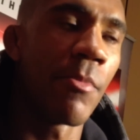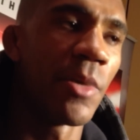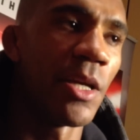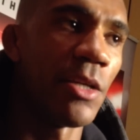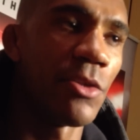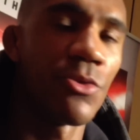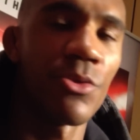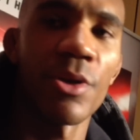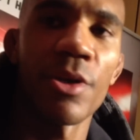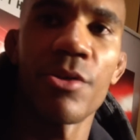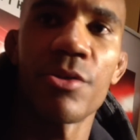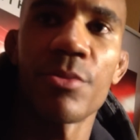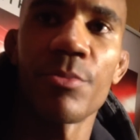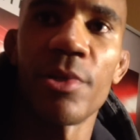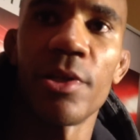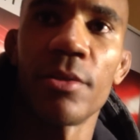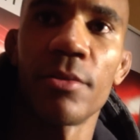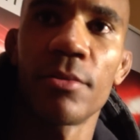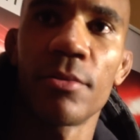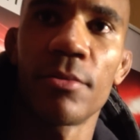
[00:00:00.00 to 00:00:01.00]
It triggers
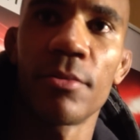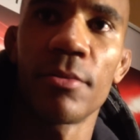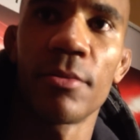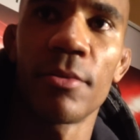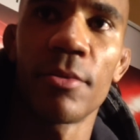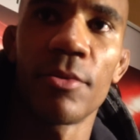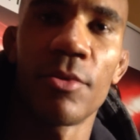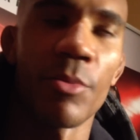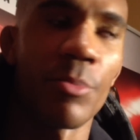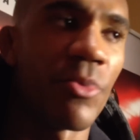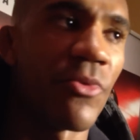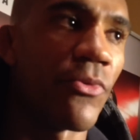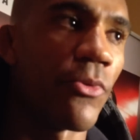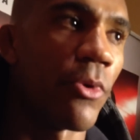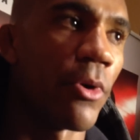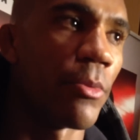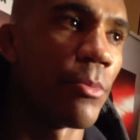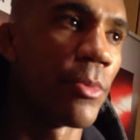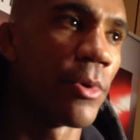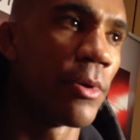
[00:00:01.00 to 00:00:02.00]
me to
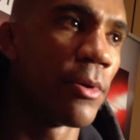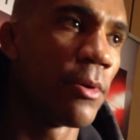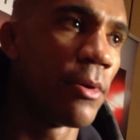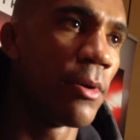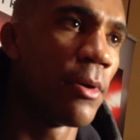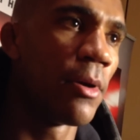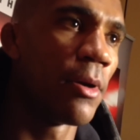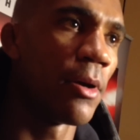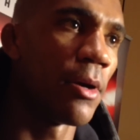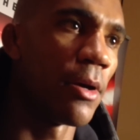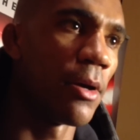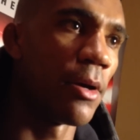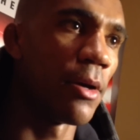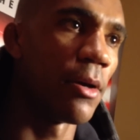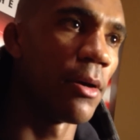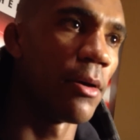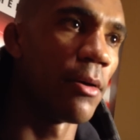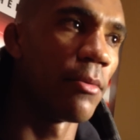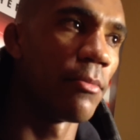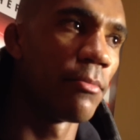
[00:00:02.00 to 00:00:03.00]
perform.
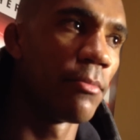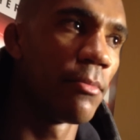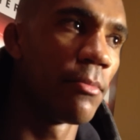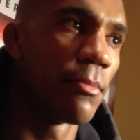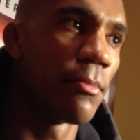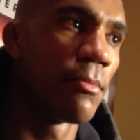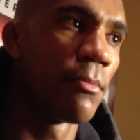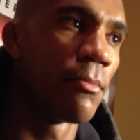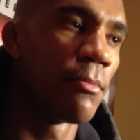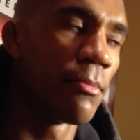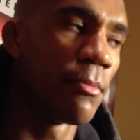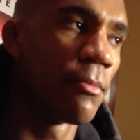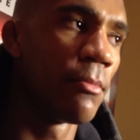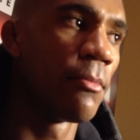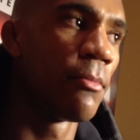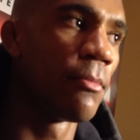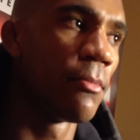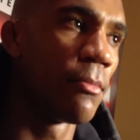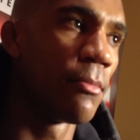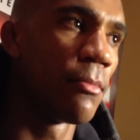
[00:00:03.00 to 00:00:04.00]

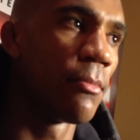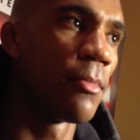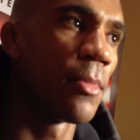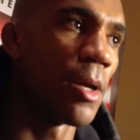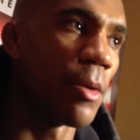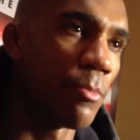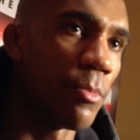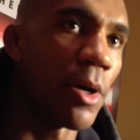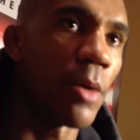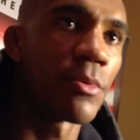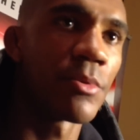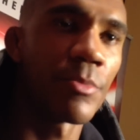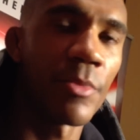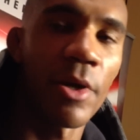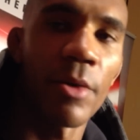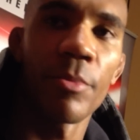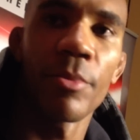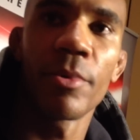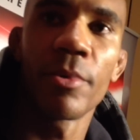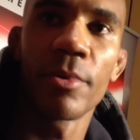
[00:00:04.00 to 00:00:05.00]
It pumps me up.